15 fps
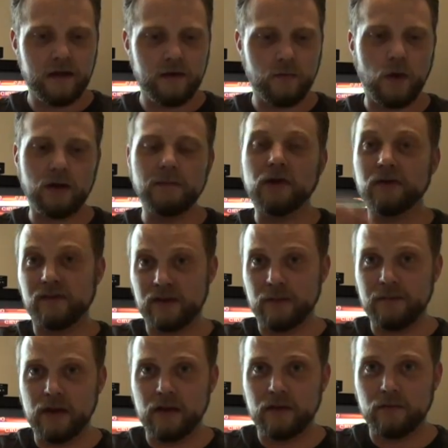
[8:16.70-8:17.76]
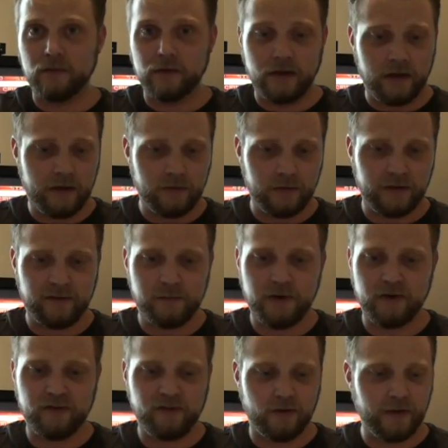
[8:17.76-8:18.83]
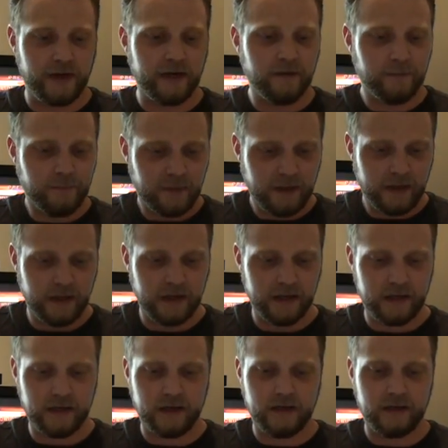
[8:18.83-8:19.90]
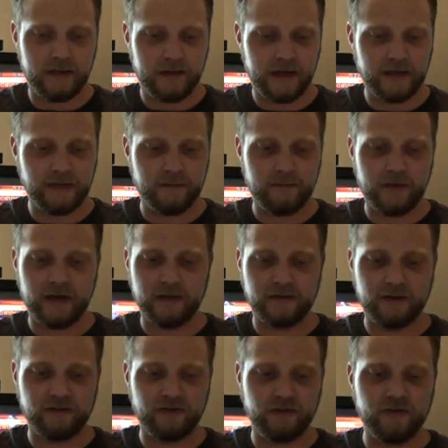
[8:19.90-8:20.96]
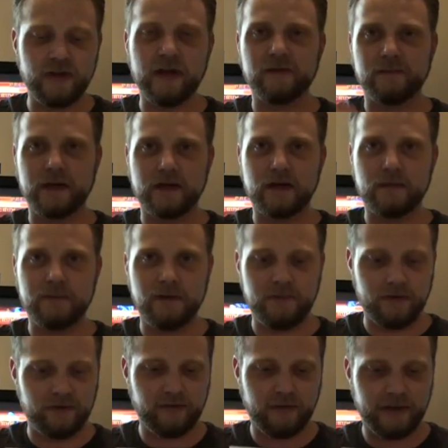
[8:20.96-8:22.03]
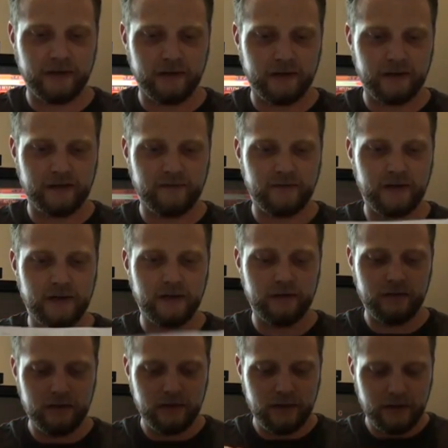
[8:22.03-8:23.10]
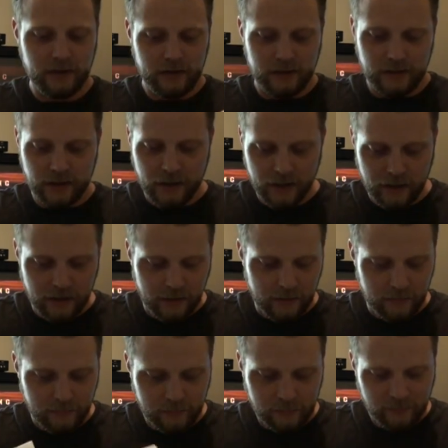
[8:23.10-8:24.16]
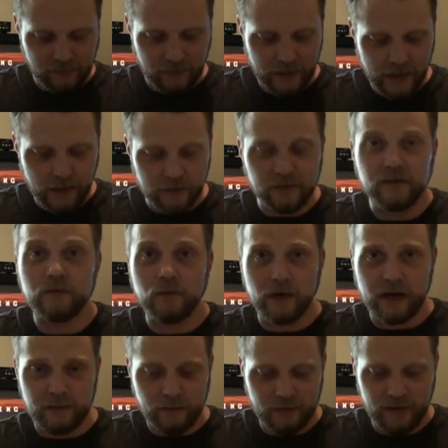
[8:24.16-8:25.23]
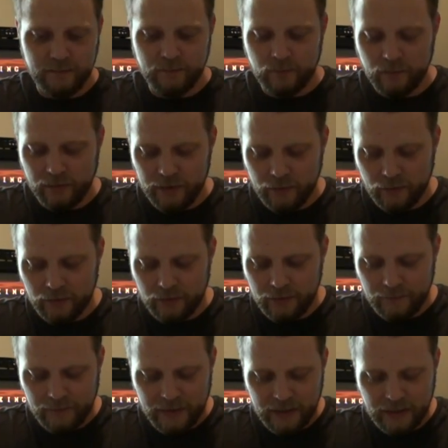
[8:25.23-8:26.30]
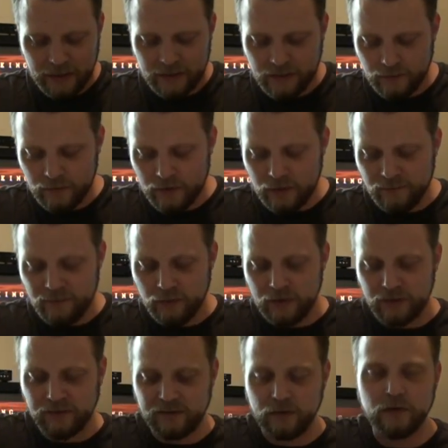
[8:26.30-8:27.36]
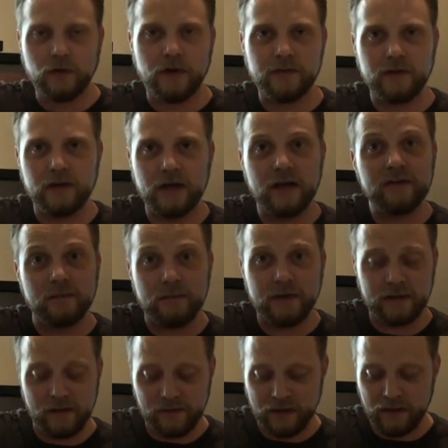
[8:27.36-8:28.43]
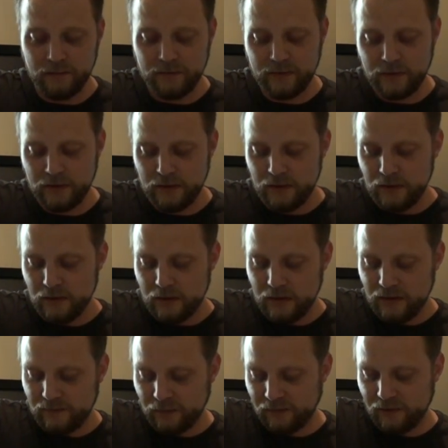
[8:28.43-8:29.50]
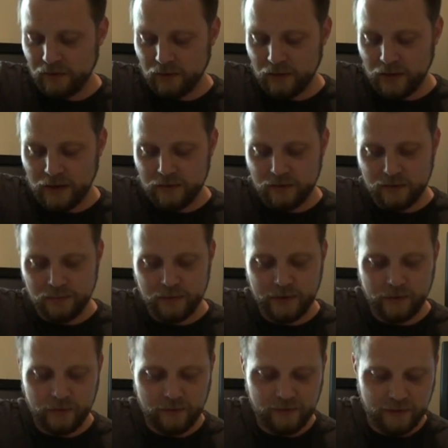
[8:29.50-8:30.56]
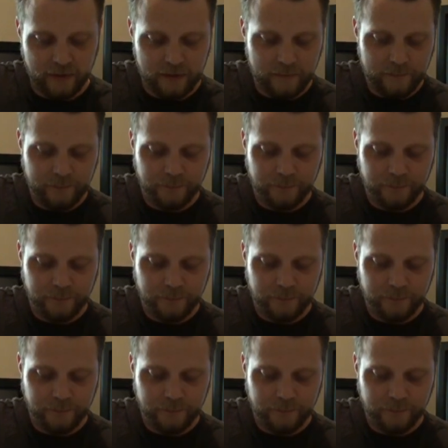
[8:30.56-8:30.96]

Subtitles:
Watermelon is the company that released Pure Solaire, and I showed you guys my copy of Pure Solaire in the last video. So now this is what I pre-ordered, and I don't know if you can still go on there, guys, and pick these up if they're still doing the pre-orders on it.